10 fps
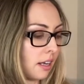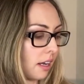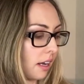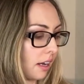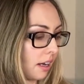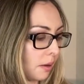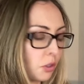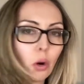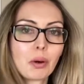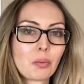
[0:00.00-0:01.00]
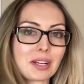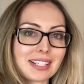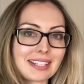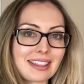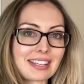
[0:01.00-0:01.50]
No one wins
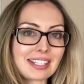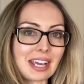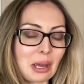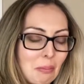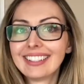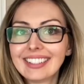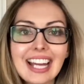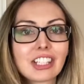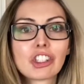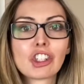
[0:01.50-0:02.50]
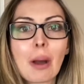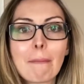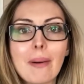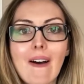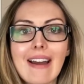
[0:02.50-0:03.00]
in this game. Let's jump
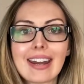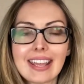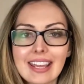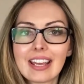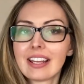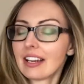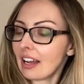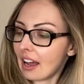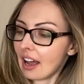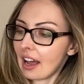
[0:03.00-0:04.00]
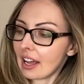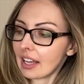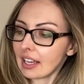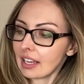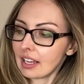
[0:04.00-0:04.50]
on in.
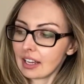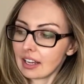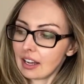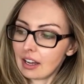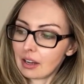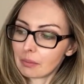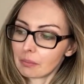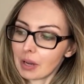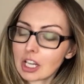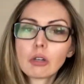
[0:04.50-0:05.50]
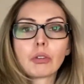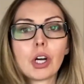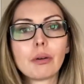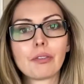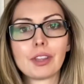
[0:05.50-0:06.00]
I don't
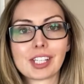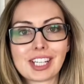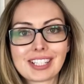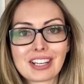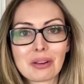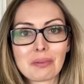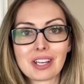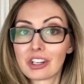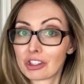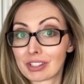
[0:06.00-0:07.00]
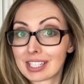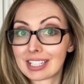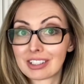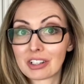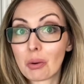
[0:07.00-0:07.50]
know if this is going to be interesting
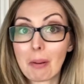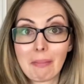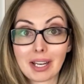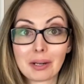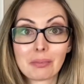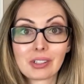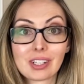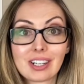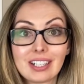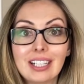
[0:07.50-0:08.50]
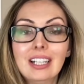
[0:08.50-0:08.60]
to know what my numbers are.